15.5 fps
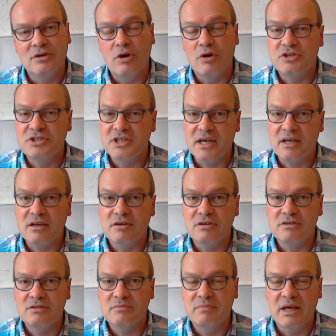or check
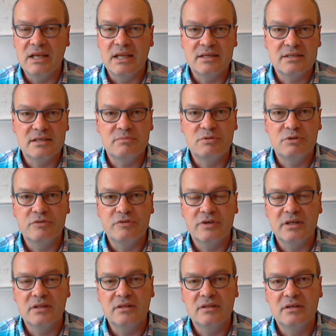out my LinkedIn
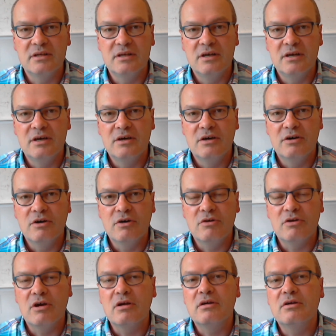profile
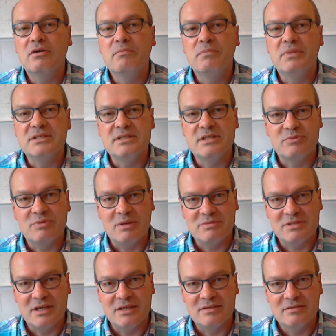or our business
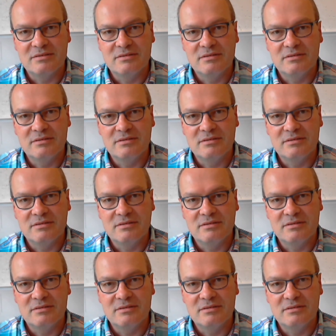website.